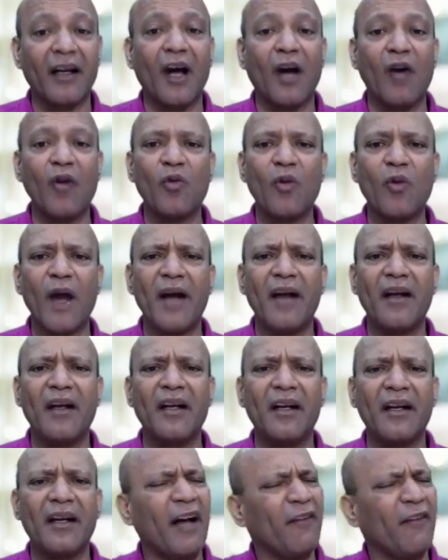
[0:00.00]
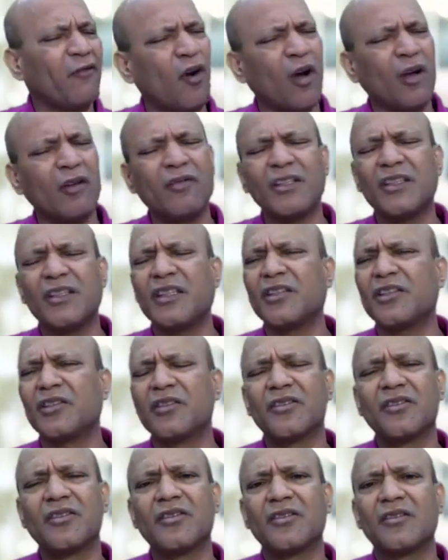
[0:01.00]
How to handle it? Have
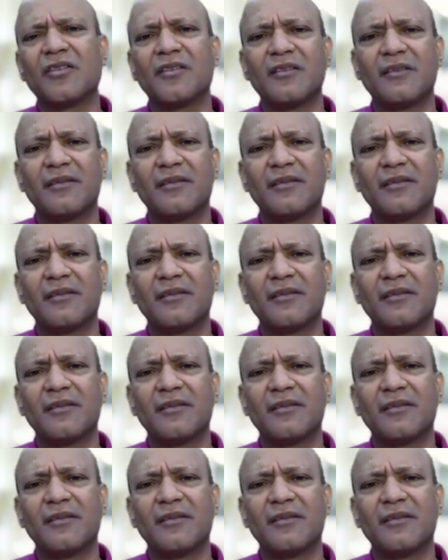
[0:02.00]
conversations.